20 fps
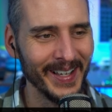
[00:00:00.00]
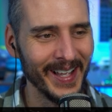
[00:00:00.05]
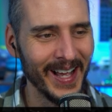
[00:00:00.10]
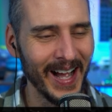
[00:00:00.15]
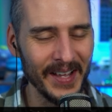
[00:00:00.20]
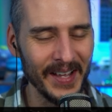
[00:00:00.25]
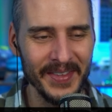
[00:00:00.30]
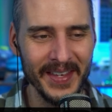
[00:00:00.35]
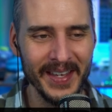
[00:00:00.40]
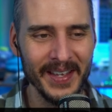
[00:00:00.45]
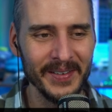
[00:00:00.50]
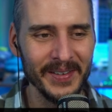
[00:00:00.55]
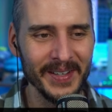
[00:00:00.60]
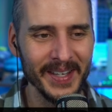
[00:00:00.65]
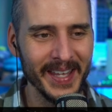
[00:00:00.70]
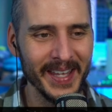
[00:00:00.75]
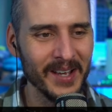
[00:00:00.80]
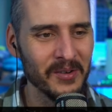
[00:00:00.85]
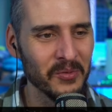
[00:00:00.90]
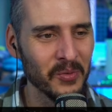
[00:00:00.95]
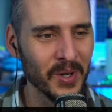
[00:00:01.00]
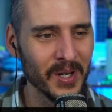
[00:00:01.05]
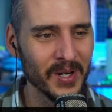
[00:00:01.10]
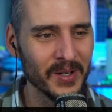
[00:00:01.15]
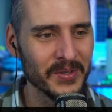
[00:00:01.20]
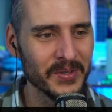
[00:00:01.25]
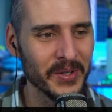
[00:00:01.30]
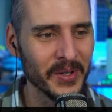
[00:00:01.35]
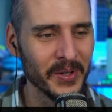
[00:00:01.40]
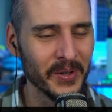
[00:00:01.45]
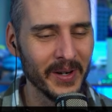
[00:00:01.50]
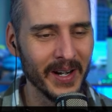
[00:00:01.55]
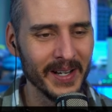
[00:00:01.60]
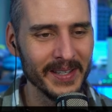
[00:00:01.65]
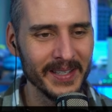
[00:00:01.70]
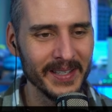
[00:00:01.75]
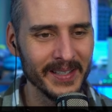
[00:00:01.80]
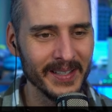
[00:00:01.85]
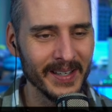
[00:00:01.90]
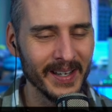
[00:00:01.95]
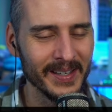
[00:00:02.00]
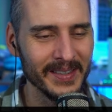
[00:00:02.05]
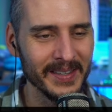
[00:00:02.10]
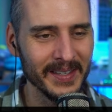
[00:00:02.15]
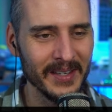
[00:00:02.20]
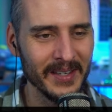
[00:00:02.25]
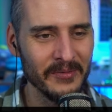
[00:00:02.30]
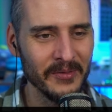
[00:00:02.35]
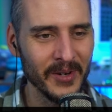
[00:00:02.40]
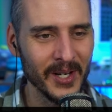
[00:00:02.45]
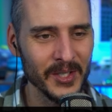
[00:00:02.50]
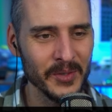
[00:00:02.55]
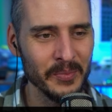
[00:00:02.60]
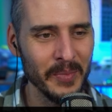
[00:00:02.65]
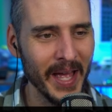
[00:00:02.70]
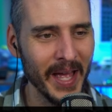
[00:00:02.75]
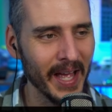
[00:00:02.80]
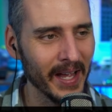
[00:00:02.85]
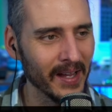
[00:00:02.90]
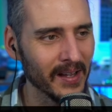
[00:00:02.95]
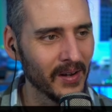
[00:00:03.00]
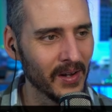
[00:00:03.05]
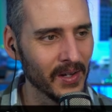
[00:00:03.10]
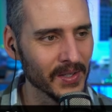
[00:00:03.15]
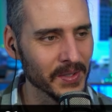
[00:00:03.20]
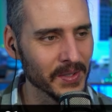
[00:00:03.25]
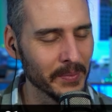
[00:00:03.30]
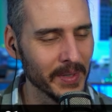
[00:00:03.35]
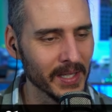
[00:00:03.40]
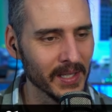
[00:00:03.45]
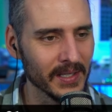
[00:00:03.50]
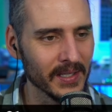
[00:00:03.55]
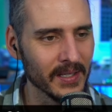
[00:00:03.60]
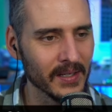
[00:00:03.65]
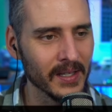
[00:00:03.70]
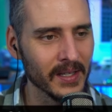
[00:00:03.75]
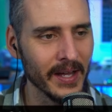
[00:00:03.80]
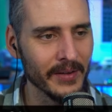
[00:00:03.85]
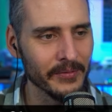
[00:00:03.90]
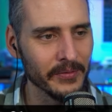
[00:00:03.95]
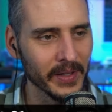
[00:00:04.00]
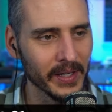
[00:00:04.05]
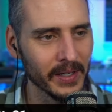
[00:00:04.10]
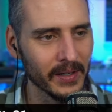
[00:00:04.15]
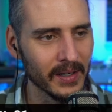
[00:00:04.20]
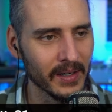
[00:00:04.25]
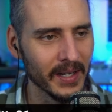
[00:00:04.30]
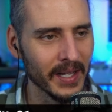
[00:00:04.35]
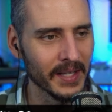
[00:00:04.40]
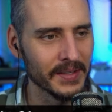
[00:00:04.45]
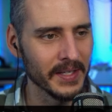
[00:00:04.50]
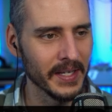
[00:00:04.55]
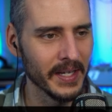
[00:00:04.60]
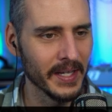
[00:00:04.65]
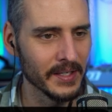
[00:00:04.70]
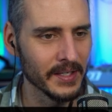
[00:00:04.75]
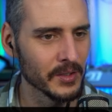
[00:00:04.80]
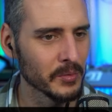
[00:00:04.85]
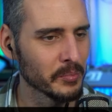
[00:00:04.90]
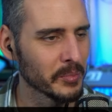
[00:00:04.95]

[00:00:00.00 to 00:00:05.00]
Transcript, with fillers: I think I only have one or two. I think I think it falls back ultimately to Cloudflare at the end,